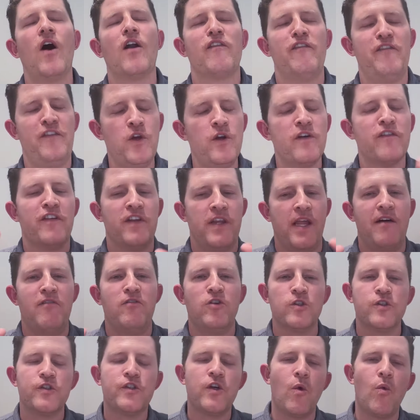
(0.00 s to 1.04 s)
a few different
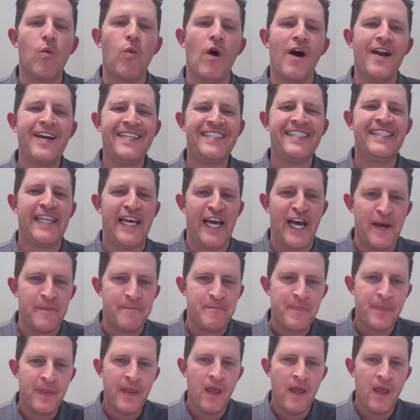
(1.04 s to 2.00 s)
levels. So one is that